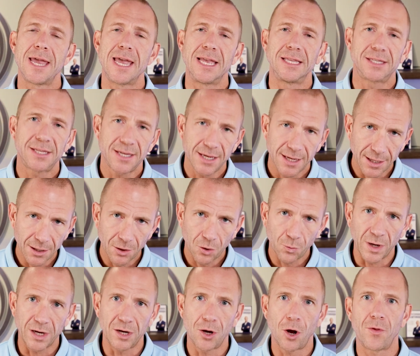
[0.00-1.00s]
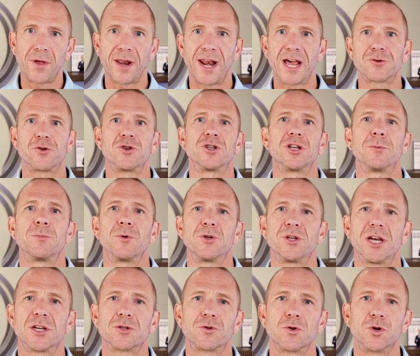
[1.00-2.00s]
until we know that estrogen and
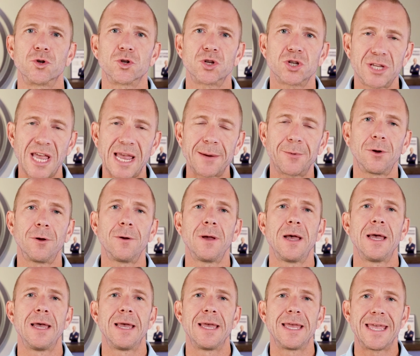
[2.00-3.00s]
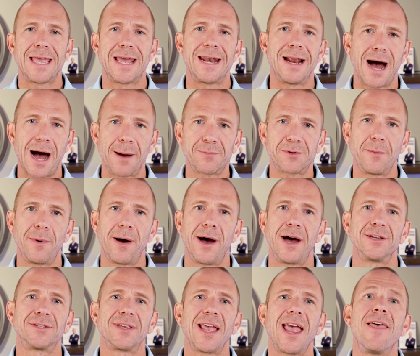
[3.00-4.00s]
progesterone are stable and
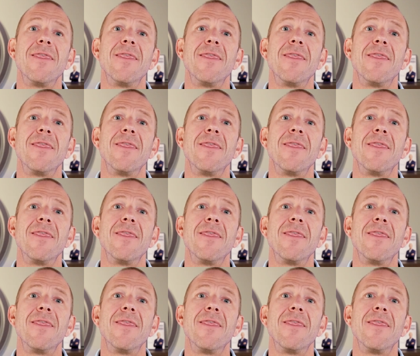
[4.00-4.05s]
optimized,